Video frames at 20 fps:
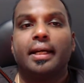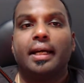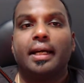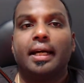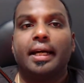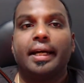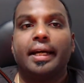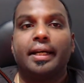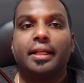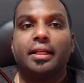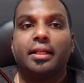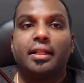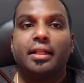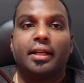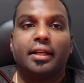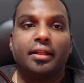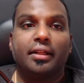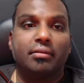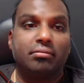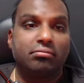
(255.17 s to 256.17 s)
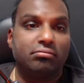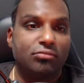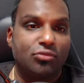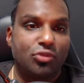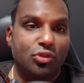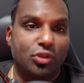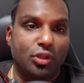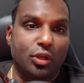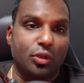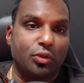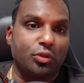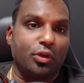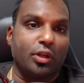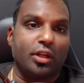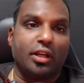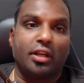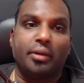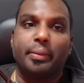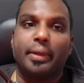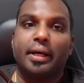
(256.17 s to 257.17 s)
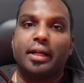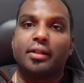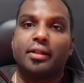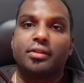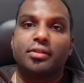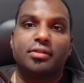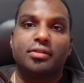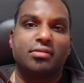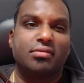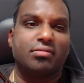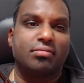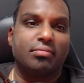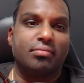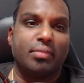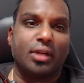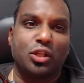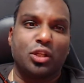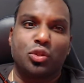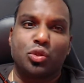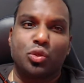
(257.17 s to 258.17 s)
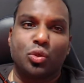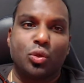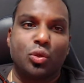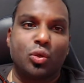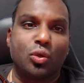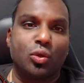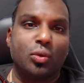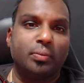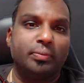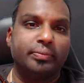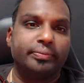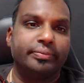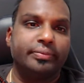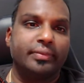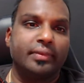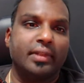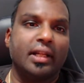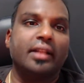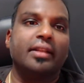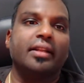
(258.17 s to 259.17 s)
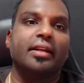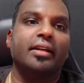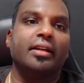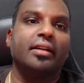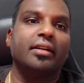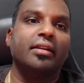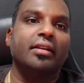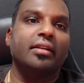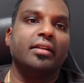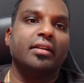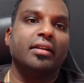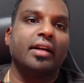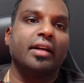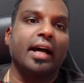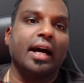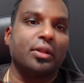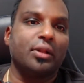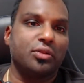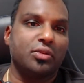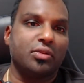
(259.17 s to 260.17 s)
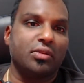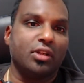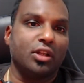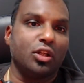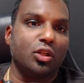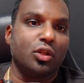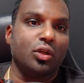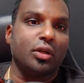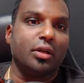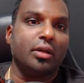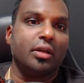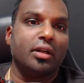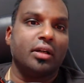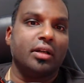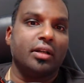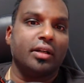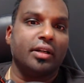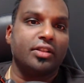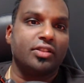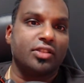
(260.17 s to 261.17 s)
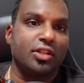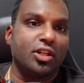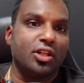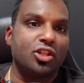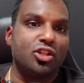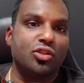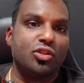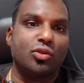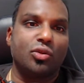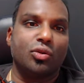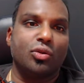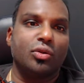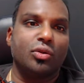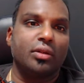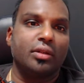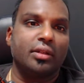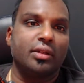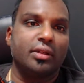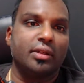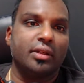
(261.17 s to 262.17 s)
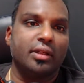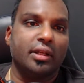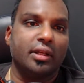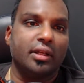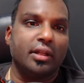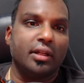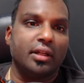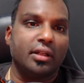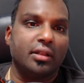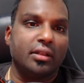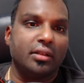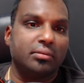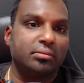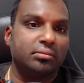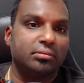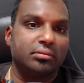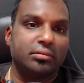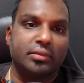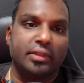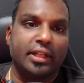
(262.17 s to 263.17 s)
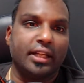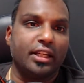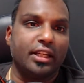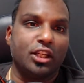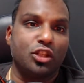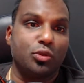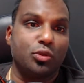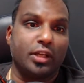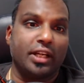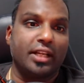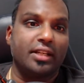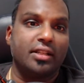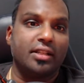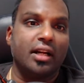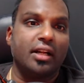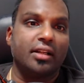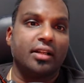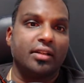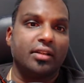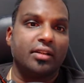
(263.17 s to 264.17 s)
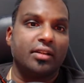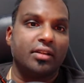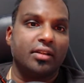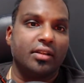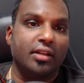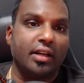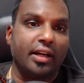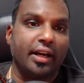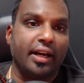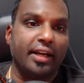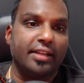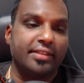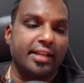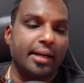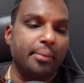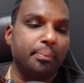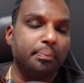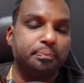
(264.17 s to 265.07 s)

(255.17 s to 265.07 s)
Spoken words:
And then go through emails, make sure nothing else is urgent or that needs to get done ASAP.